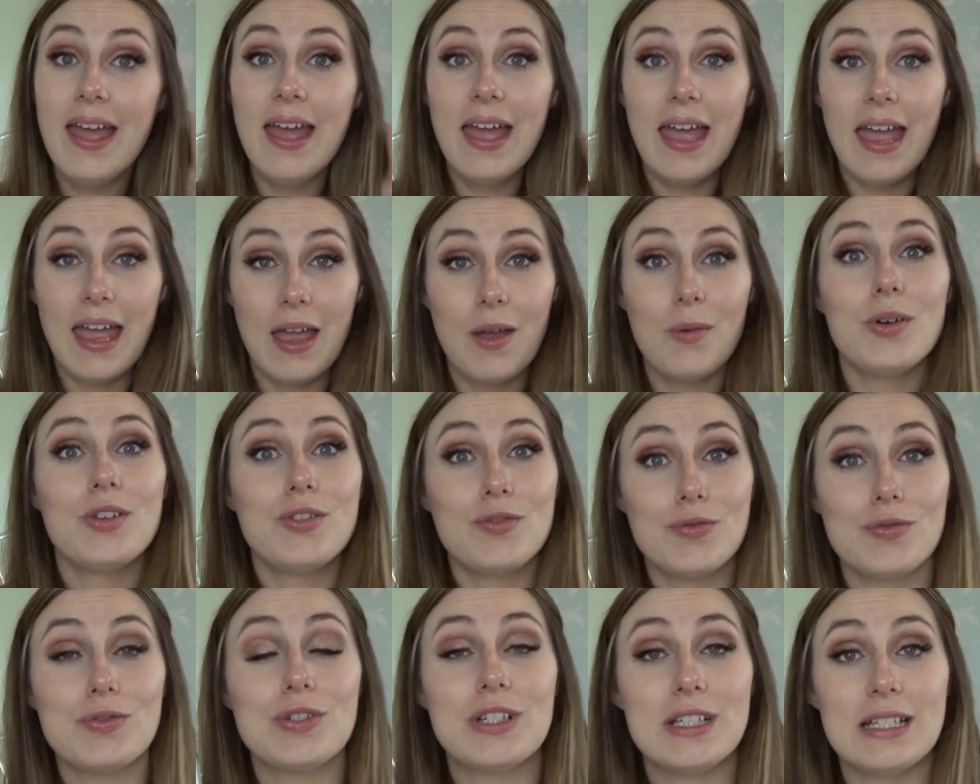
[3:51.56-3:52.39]
It was
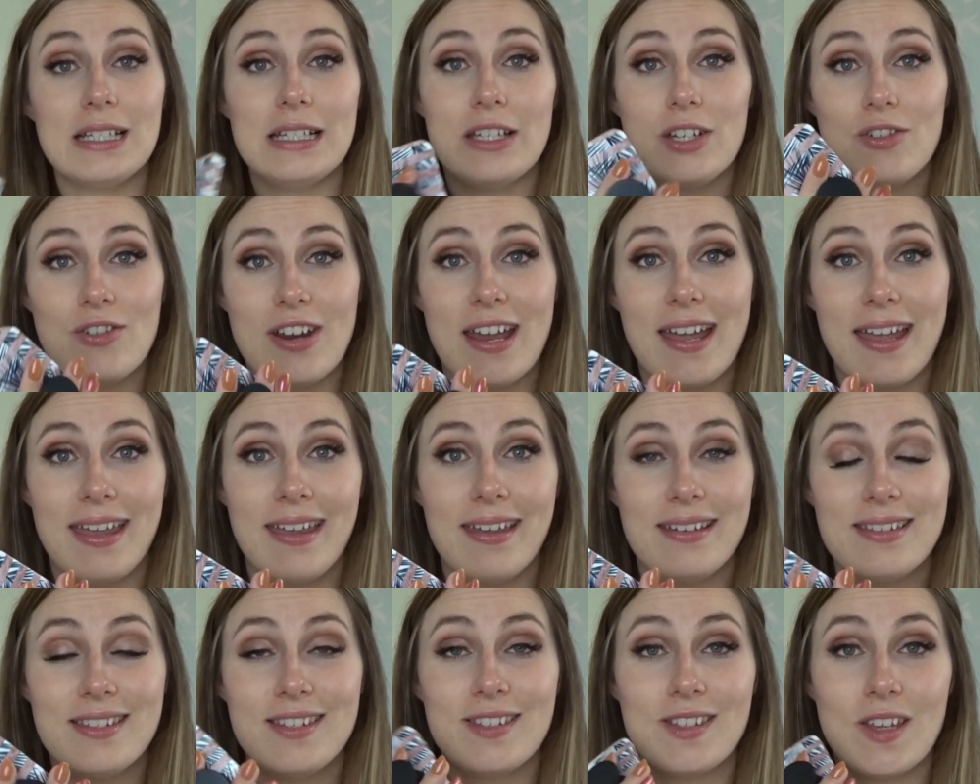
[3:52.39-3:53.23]
really
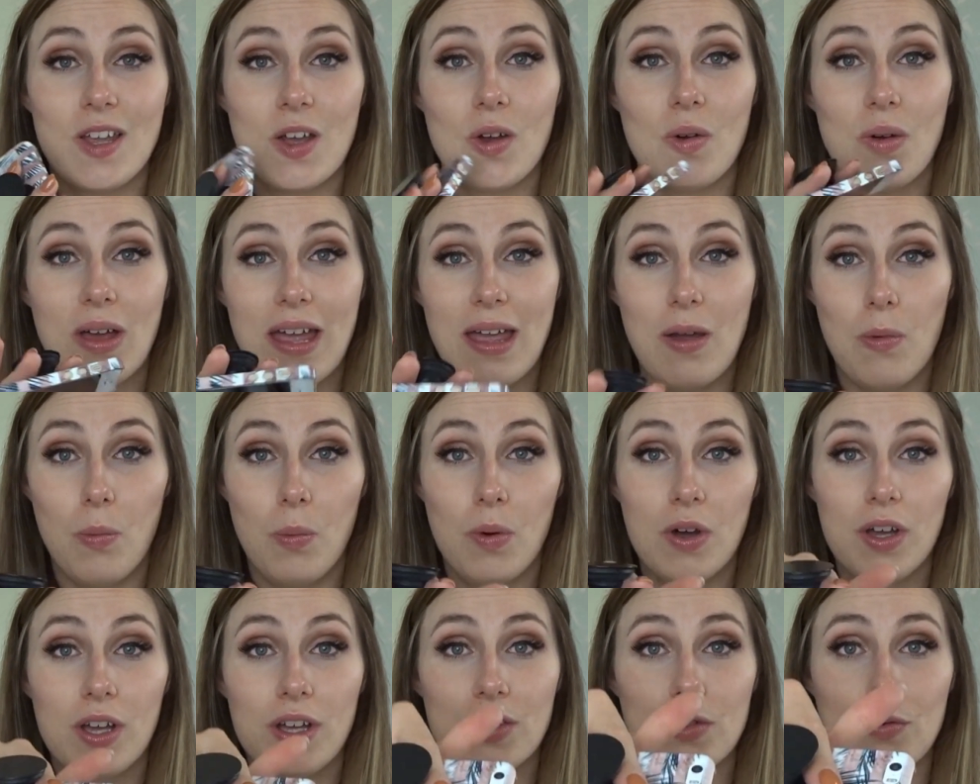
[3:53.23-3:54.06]
great. So it
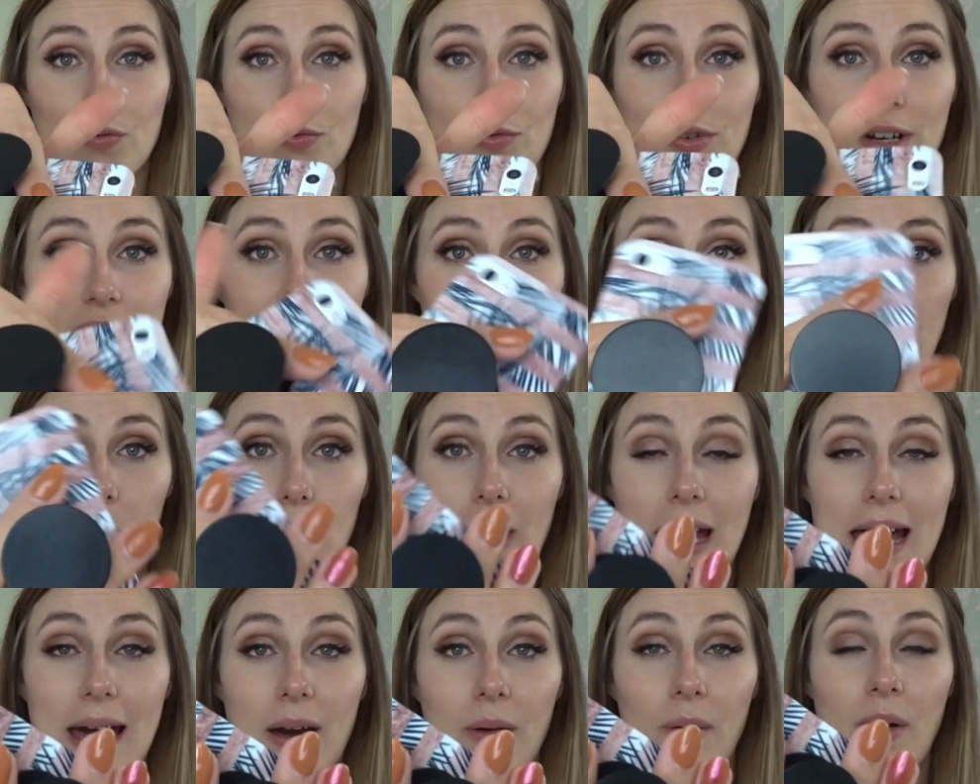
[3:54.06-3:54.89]
works really
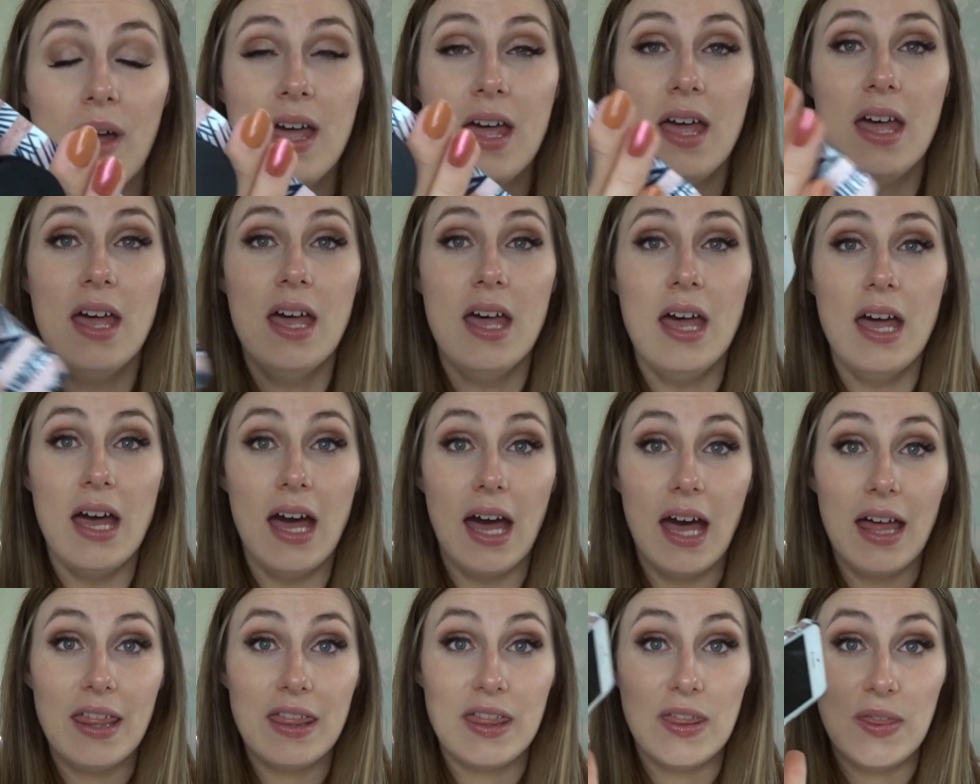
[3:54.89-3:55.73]
well.
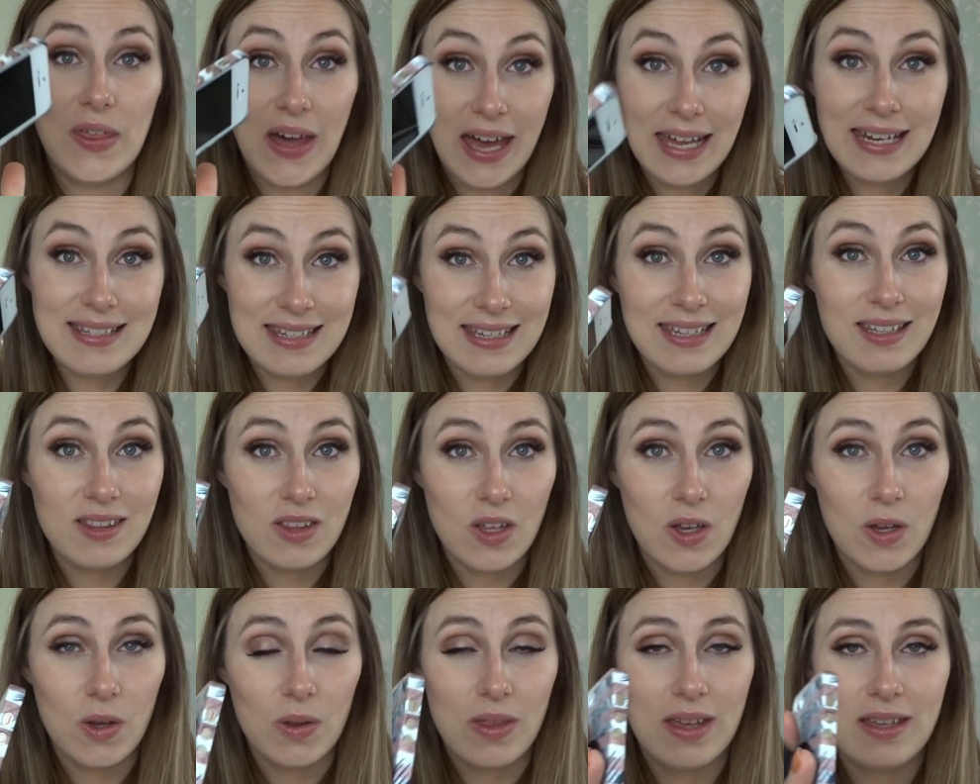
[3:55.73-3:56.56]
That is it
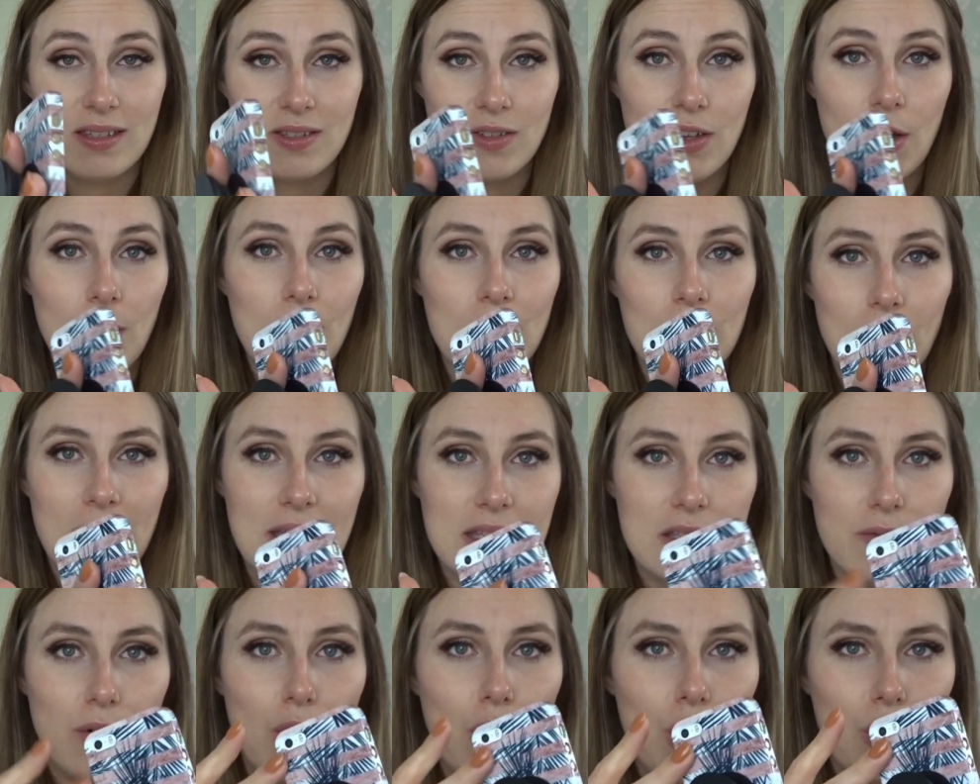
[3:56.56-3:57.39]
though. There's no other
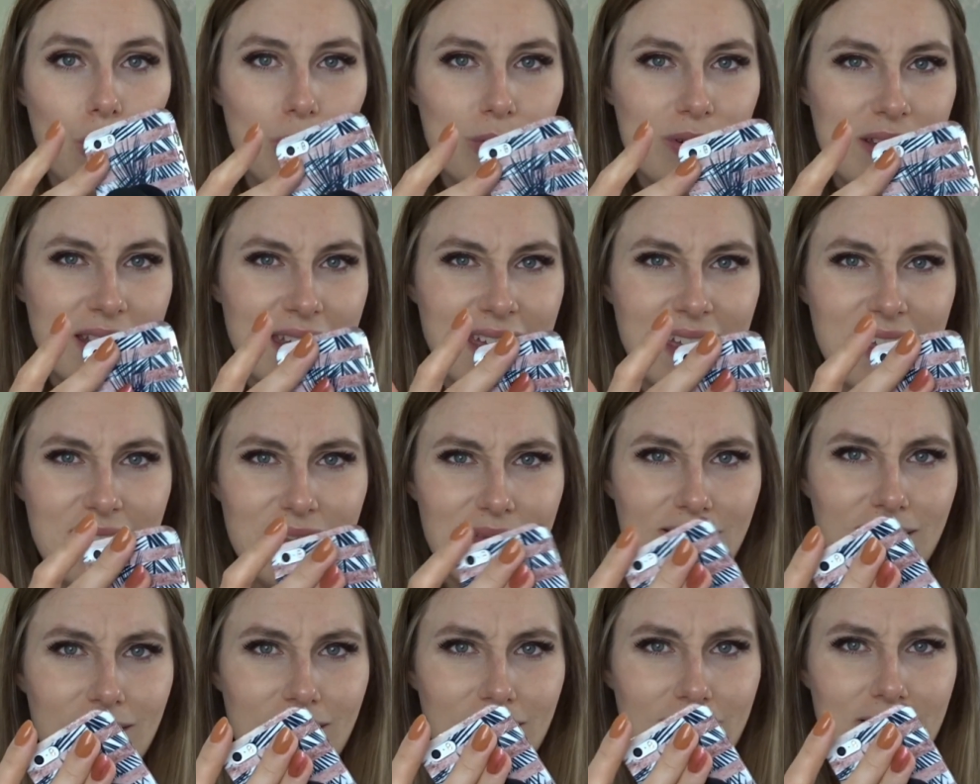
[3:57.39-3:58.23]
ways of holding it
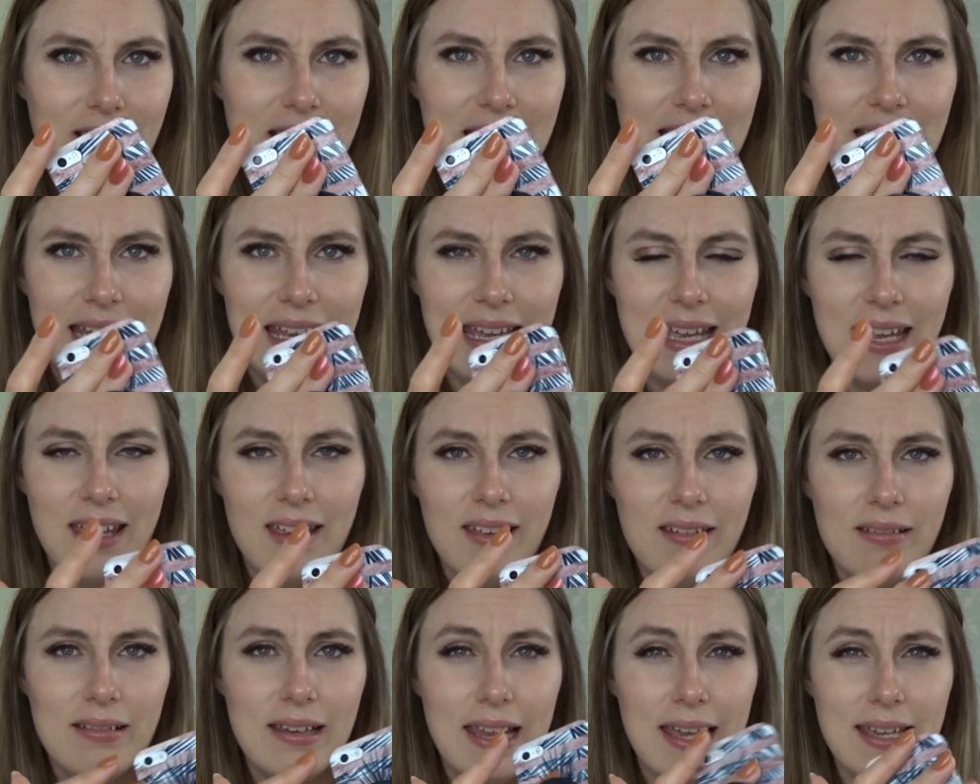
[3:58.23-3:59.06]
really,
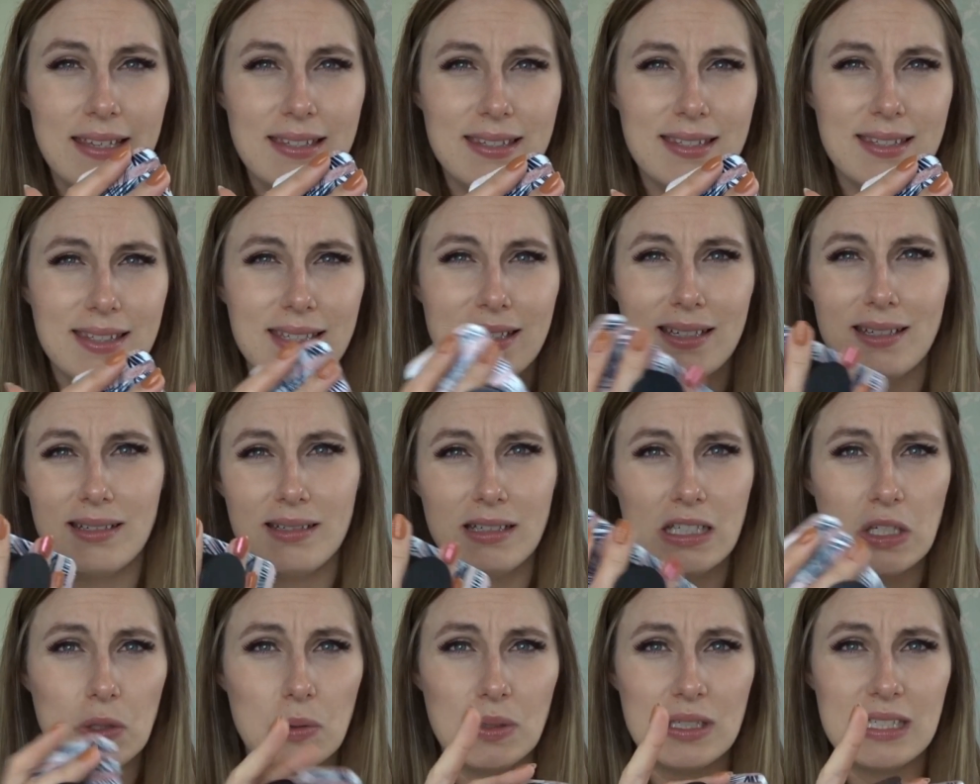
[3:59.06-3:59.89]
unless
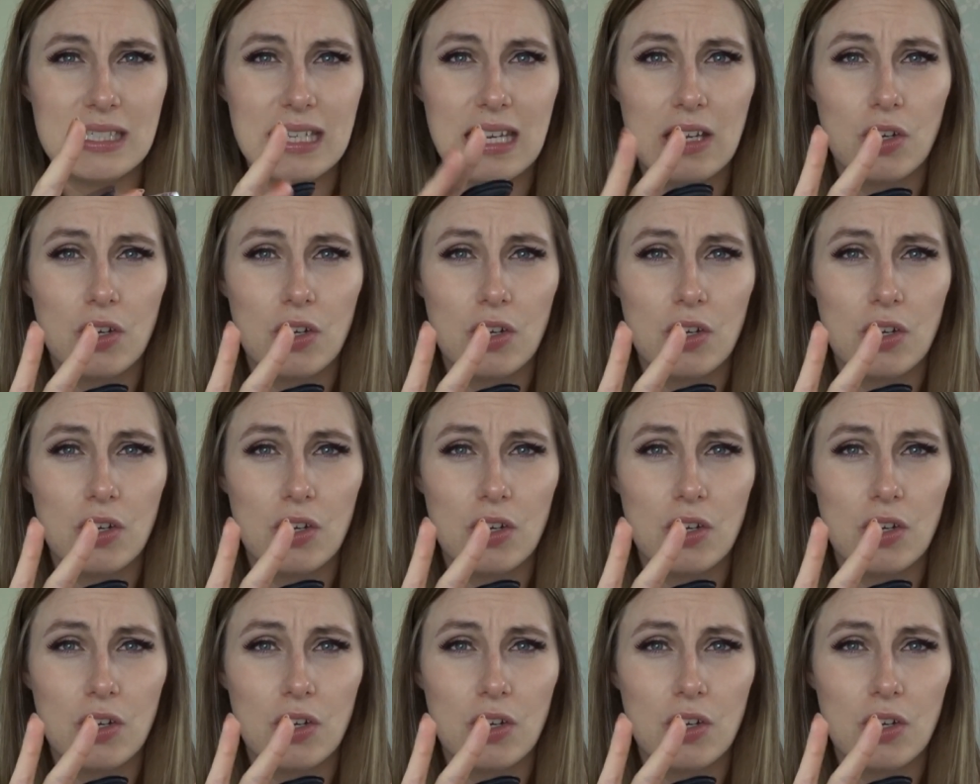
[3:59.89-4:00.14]
you wanted to get